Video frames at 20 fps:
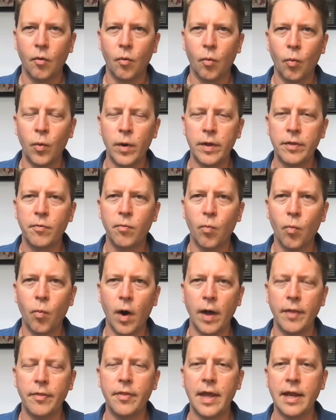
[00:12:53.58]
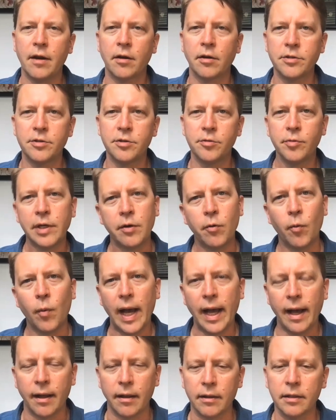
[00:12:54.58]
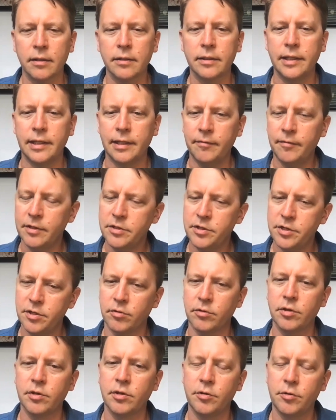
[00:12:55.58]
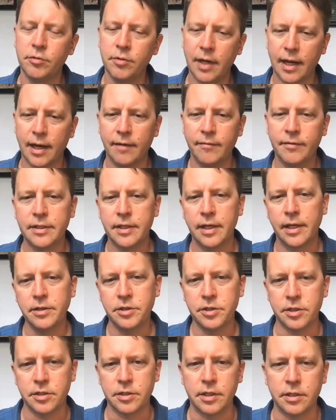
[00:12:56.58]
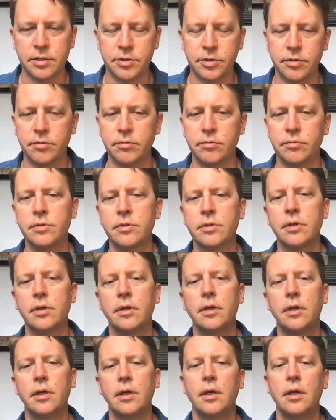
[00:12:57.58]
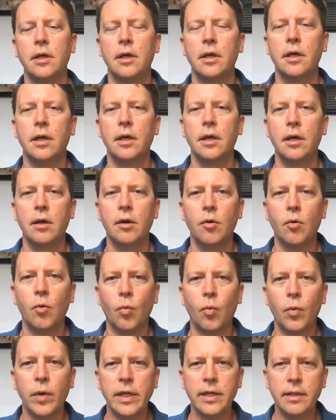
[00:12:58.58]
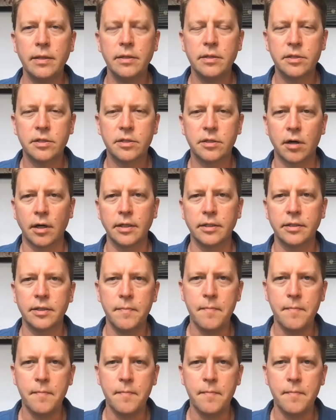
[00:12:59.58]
with what they are doing well, even children who have attention issues, we can start to